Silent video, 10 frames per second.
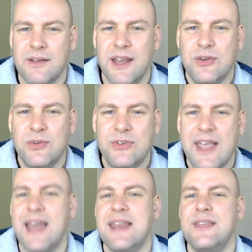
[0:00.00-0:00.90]
can you say
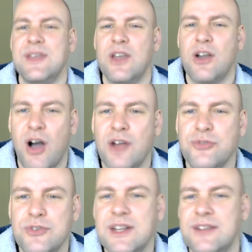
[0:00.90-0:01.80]
anything that
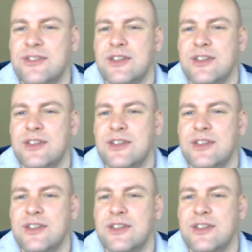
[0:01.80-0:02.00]
contradicts